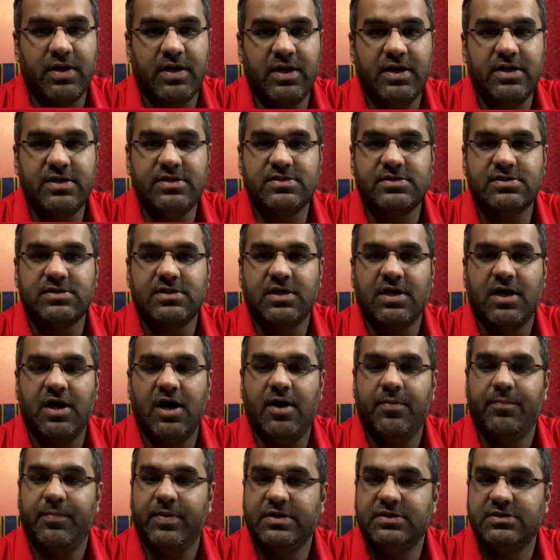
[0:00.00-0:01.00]
is
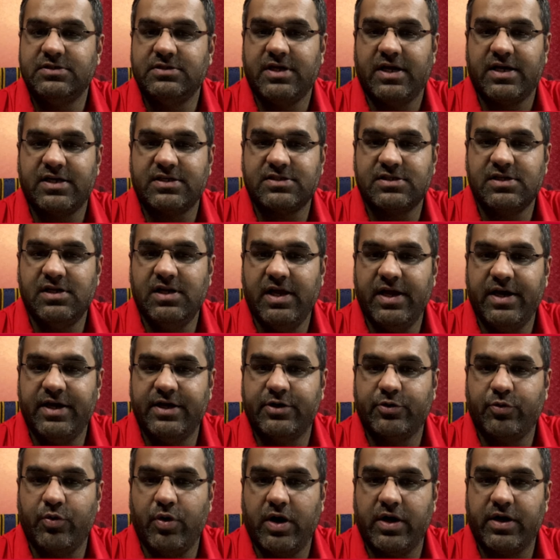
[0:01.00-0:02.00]
a multinational
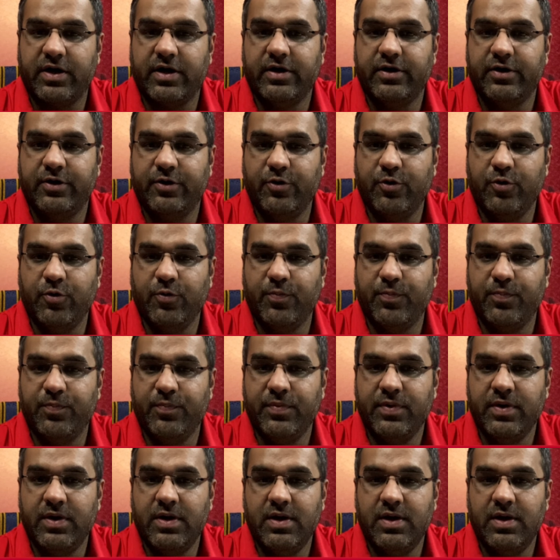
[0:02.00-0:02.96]
headquartered group